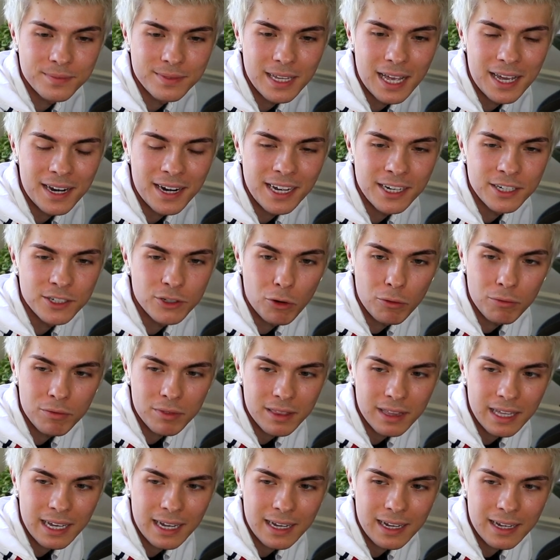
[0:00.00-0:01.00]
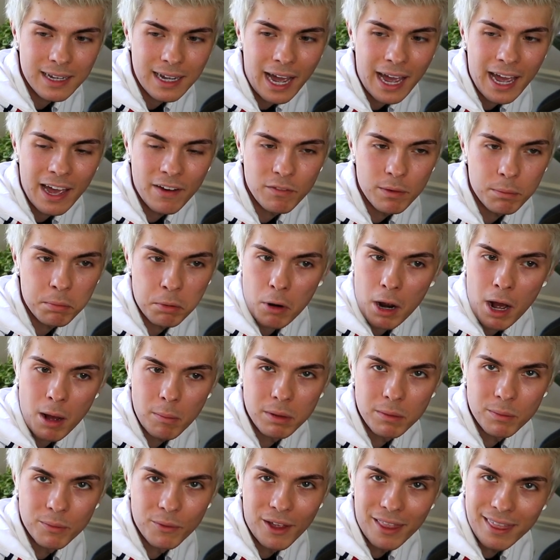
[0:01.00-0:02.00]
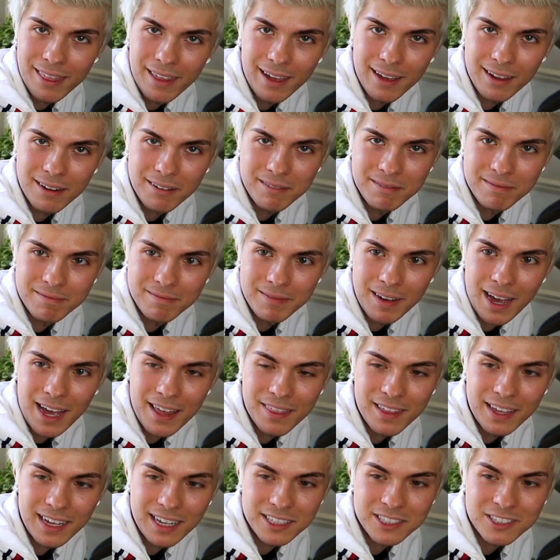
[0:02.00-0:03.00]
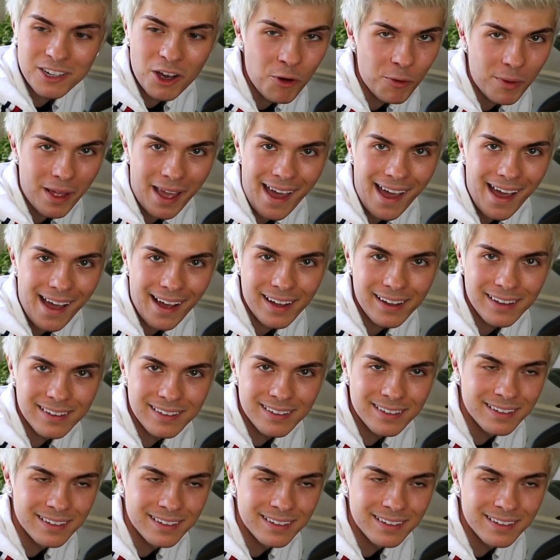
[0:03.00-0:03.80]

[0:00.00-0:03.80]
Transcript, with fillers: And I don't think I have a problem with it. I think it's okay.